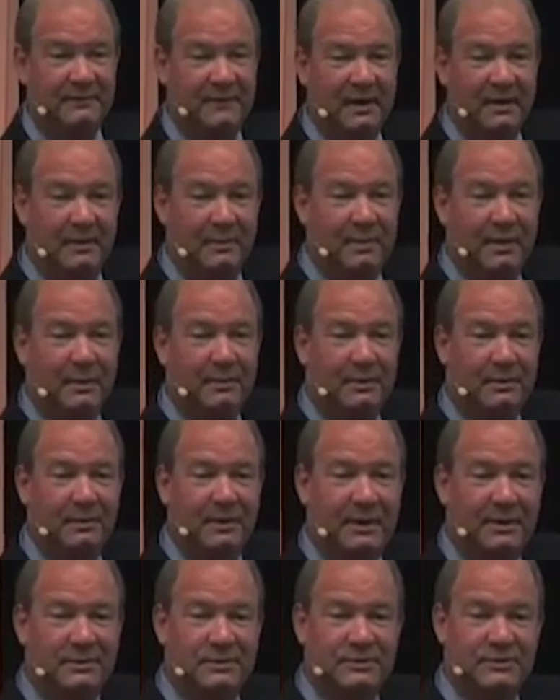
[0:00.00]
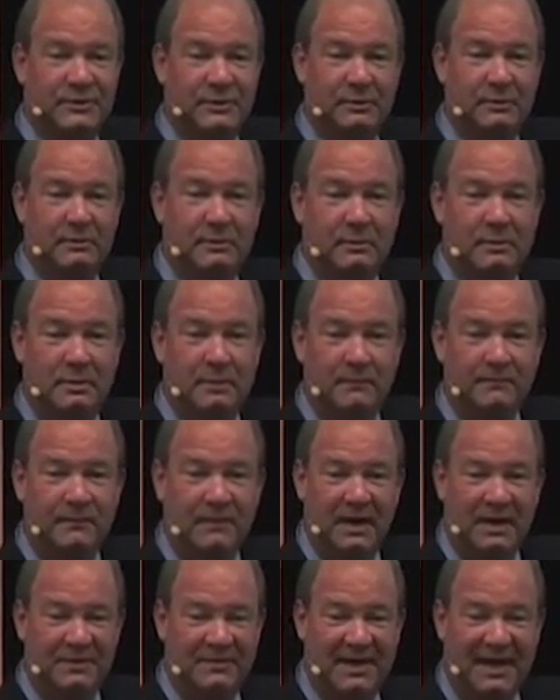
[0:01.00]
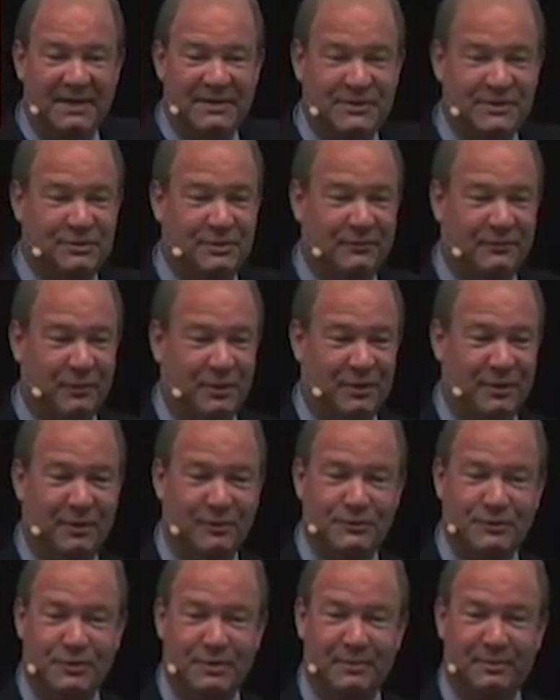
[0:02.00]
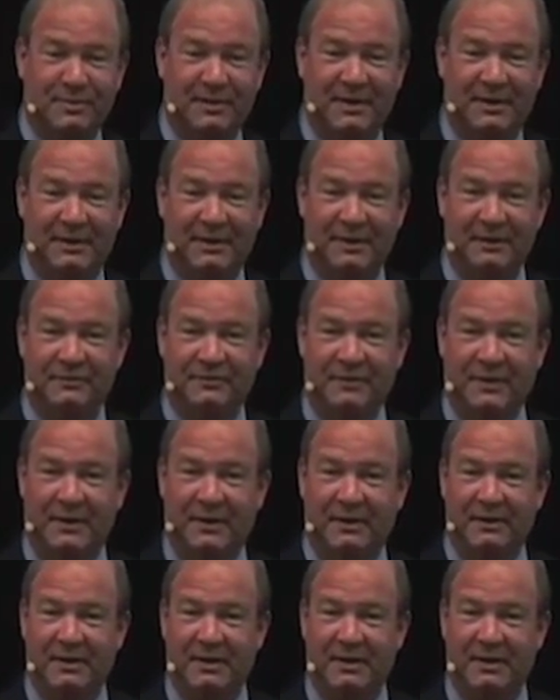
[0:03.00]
out of the public records too and attach it to a foreclosure complaint and say,